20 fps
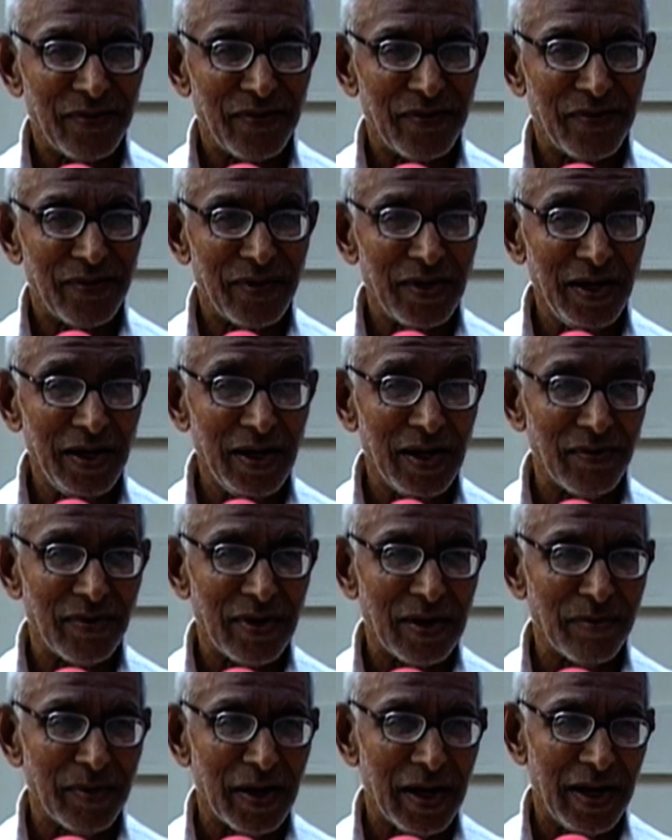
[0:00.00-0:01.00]
free
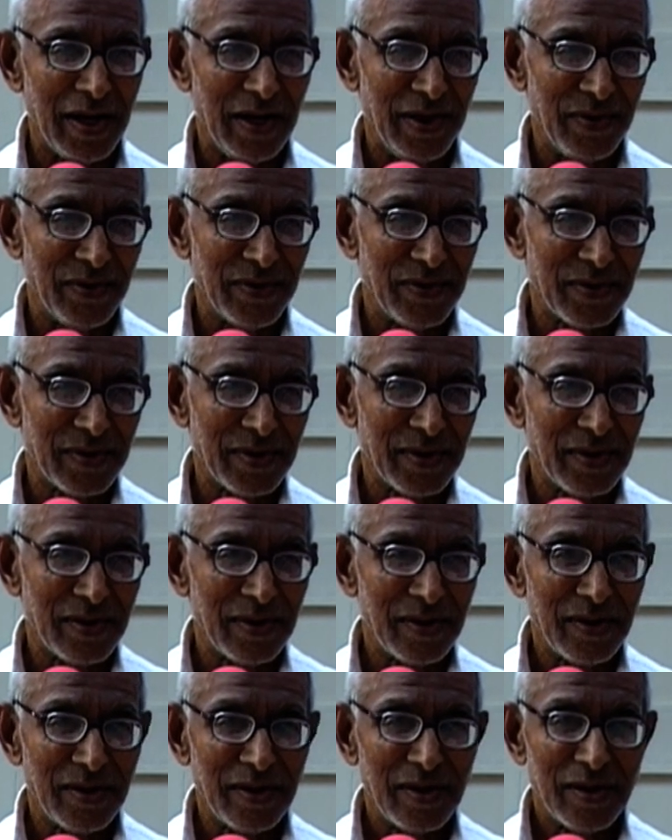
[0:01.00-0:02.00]
our mind
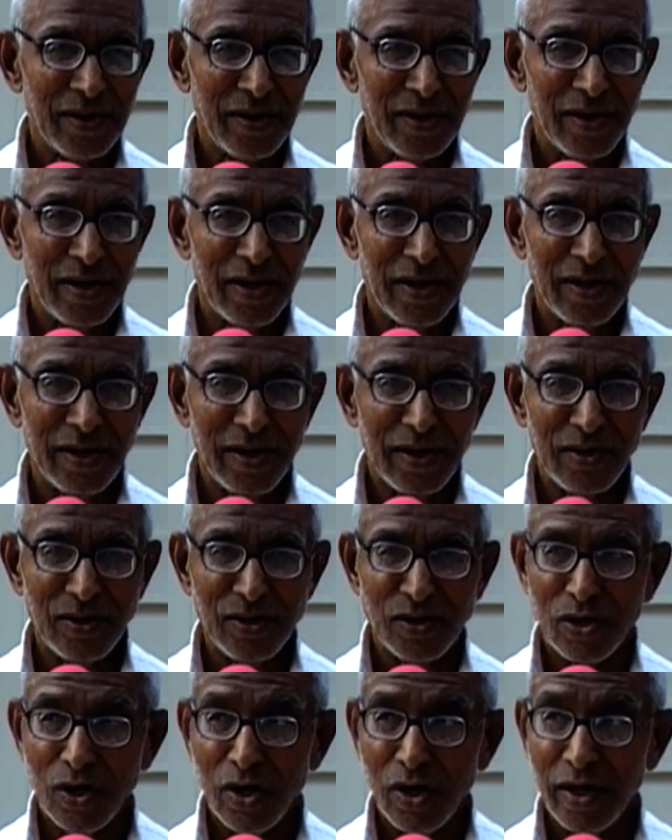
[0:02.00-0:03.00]
and
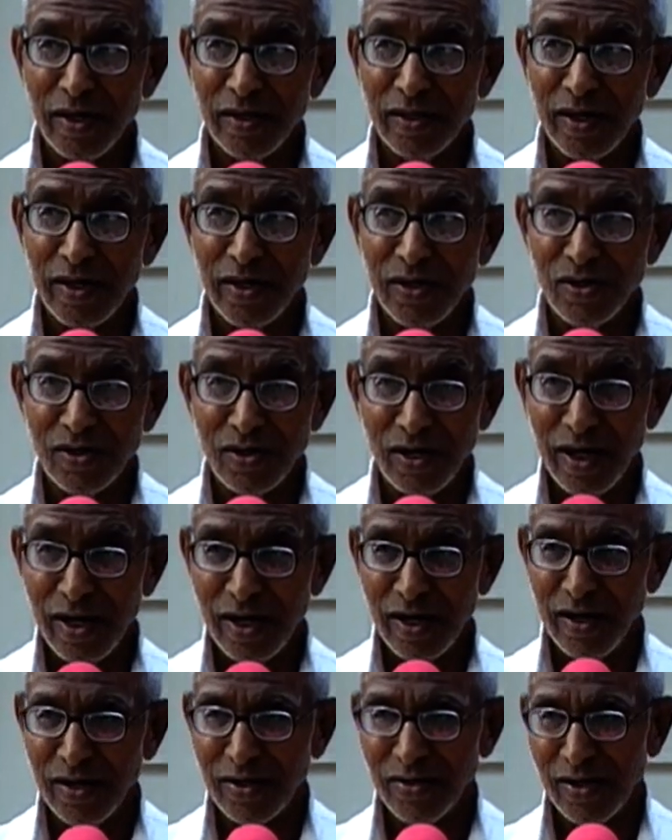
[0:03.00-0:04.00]
enjoy the
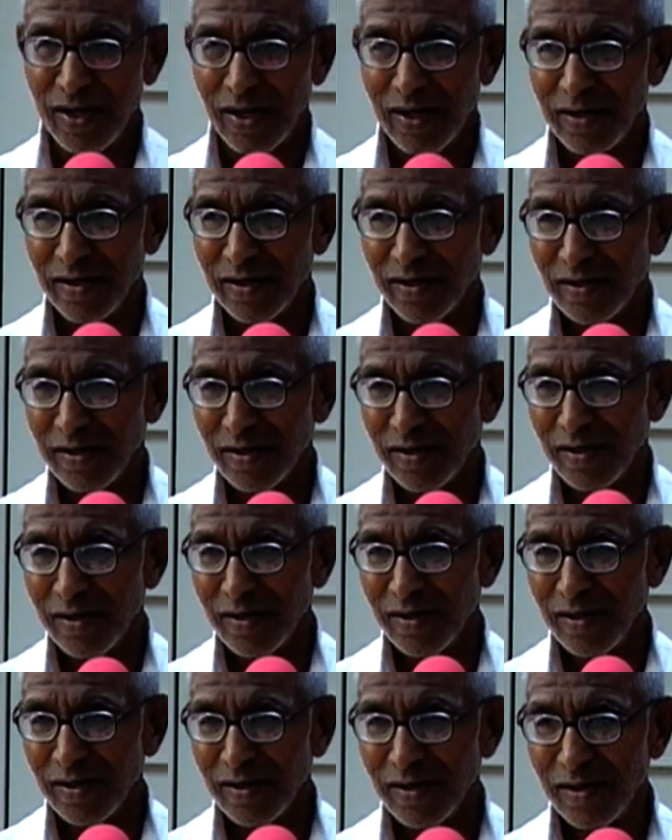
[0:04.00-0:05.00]
eternity,
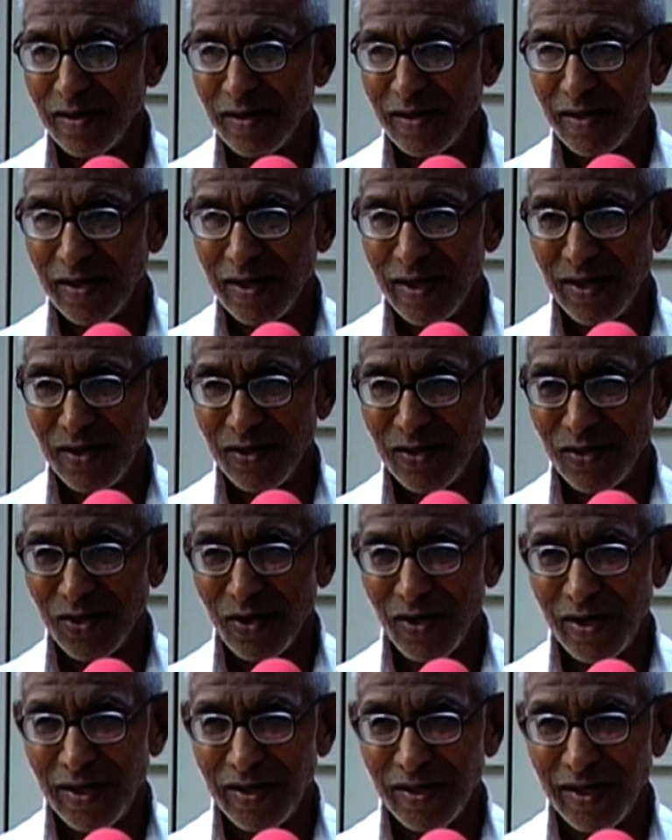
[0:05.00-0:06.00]

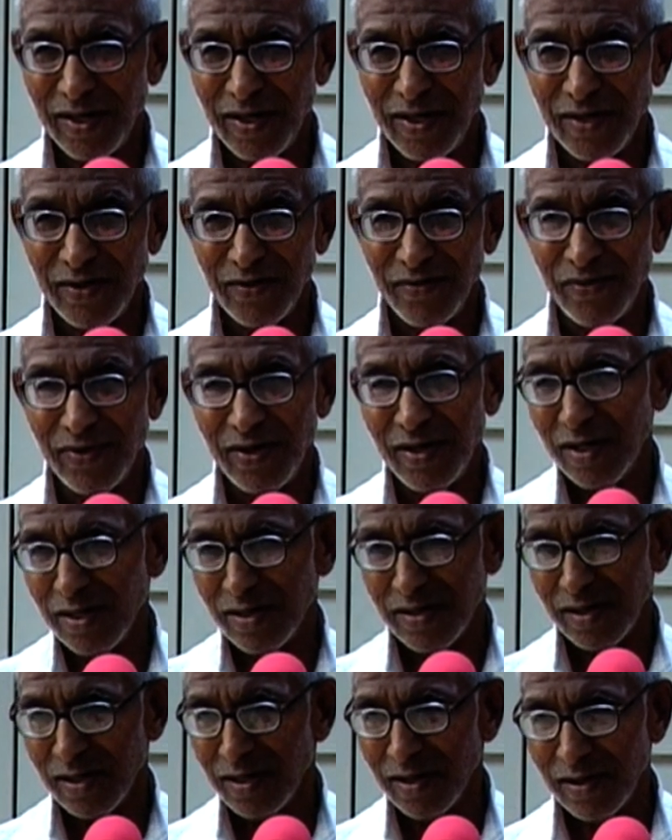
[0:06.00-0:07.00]
enjoy the
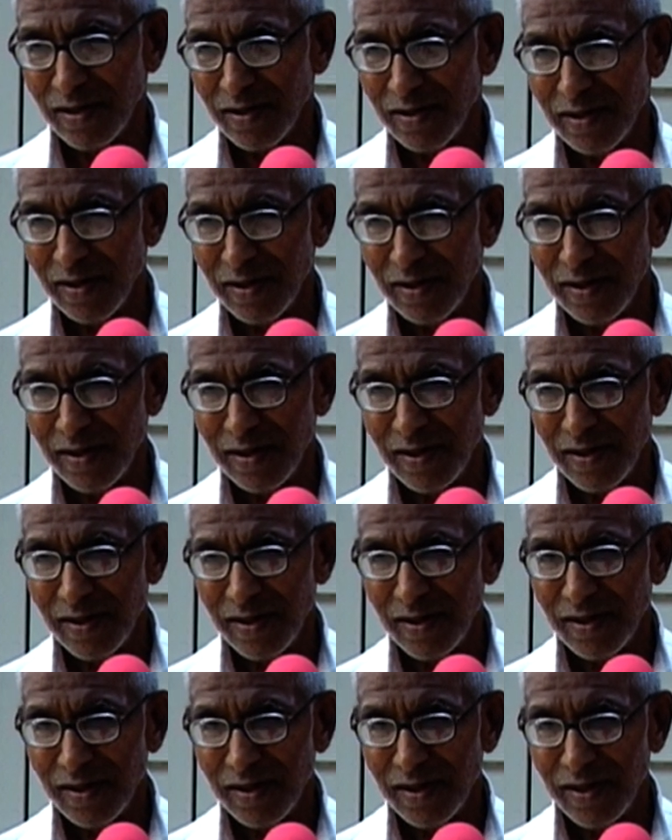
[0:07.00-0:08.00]
infinity,
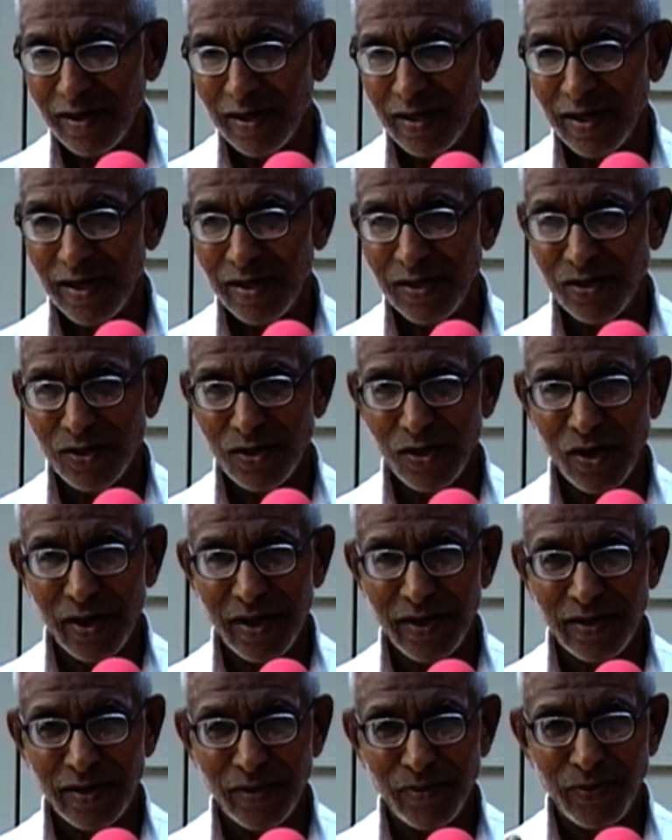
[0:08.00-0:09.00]

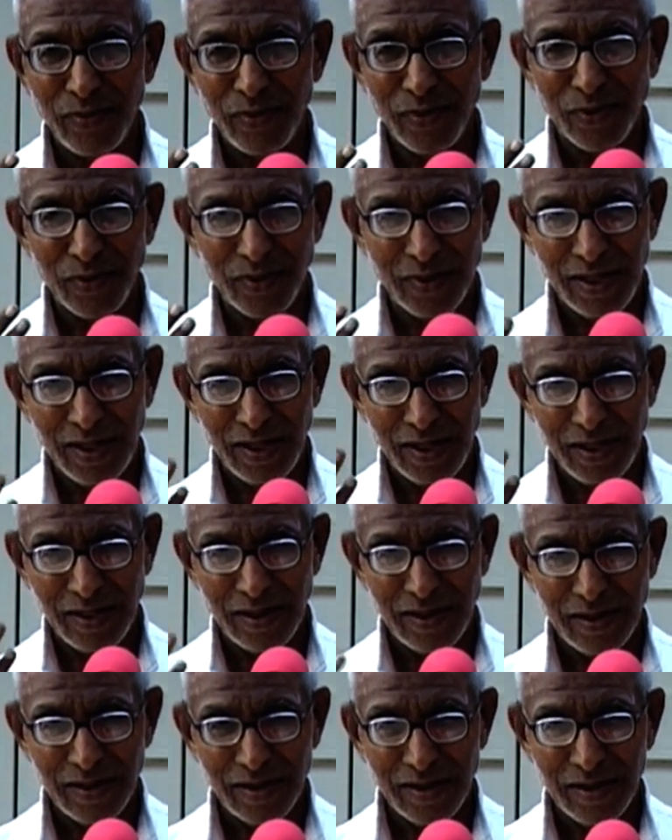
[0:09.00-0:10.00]
enjoy the
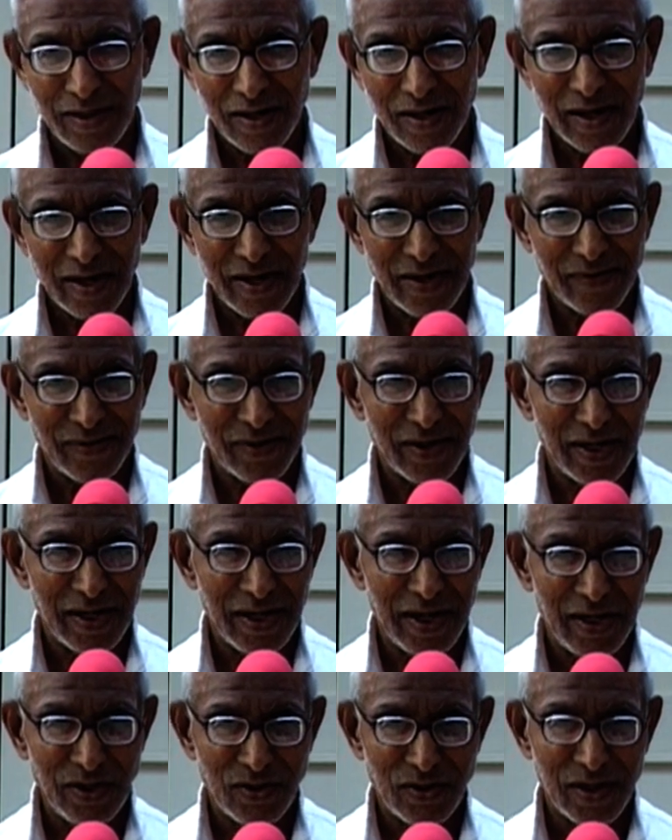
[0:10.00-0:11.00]
beauty of the
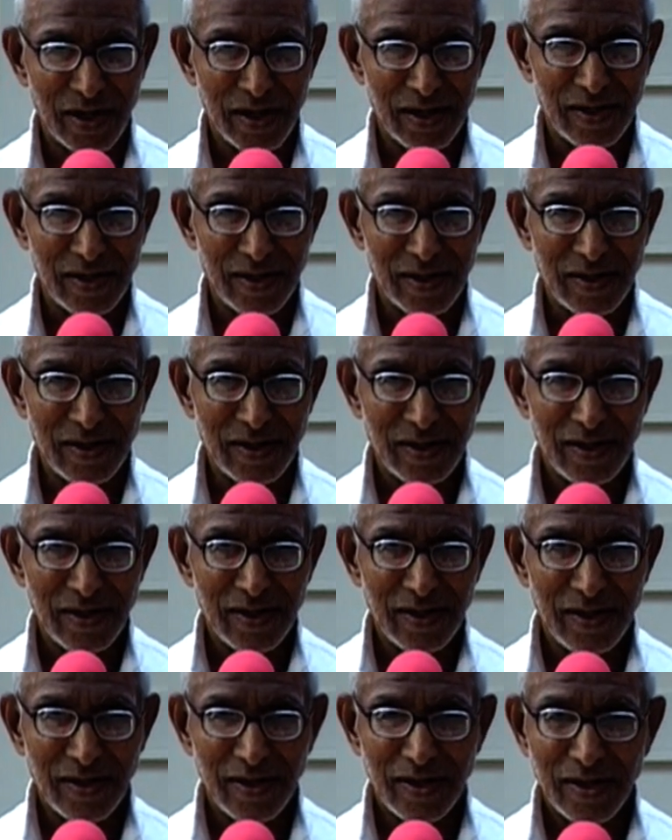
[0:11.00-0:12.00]
nature,
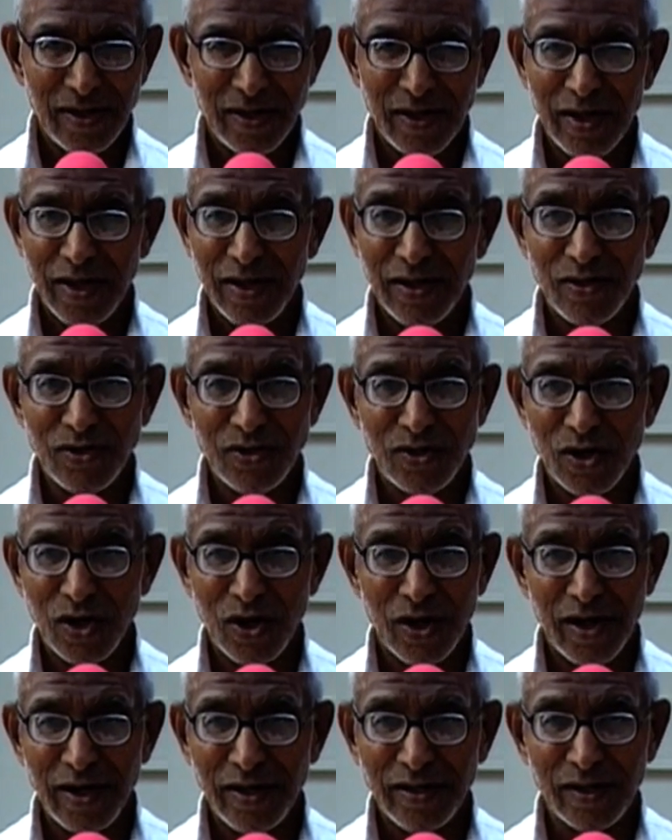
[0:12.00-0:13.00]

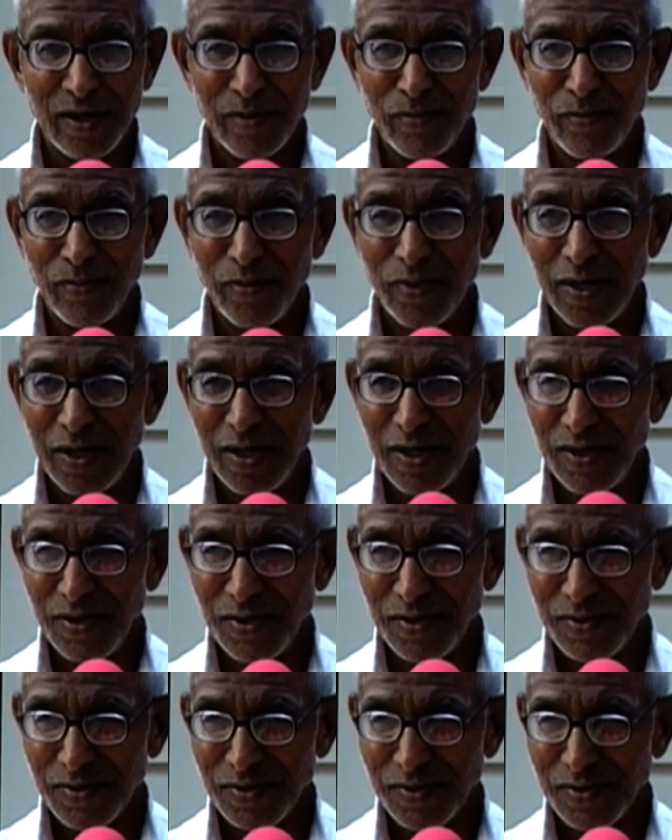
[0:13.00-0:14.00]
enjoy the
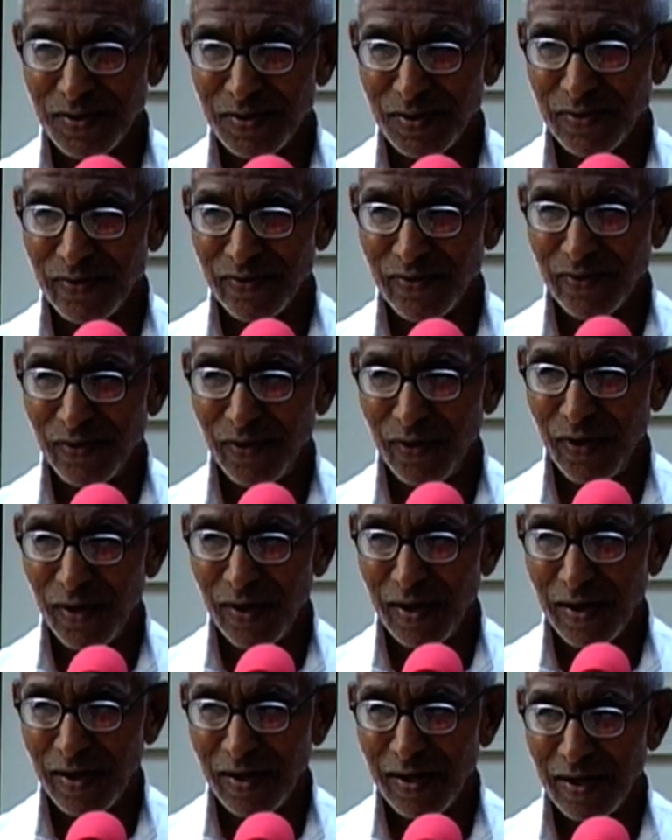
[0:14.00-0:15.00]

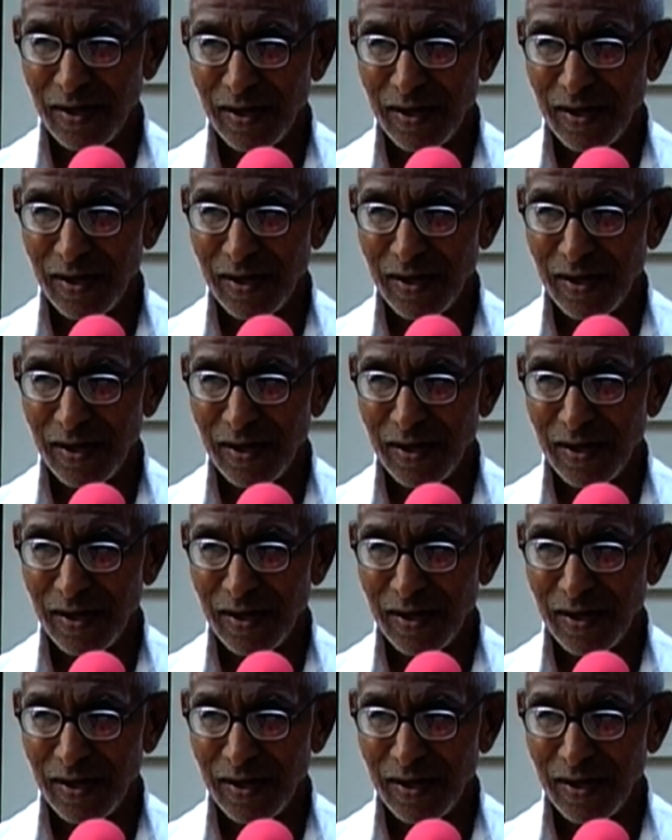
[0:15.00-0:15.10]
peaceful